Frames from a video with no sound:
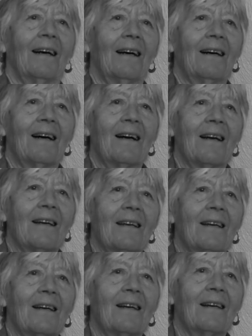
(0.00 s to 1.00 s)
I
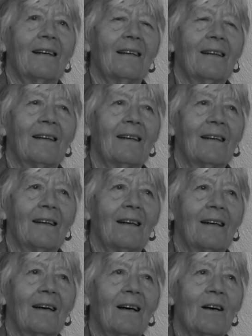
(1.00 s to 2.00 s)

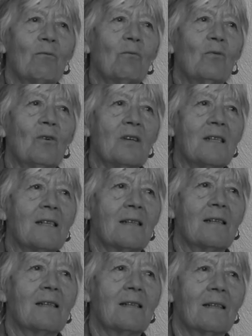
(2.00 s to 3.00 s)

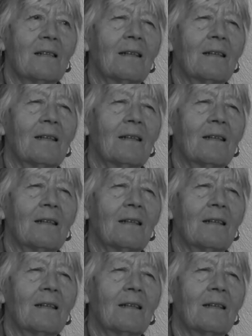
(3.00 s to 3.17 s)
was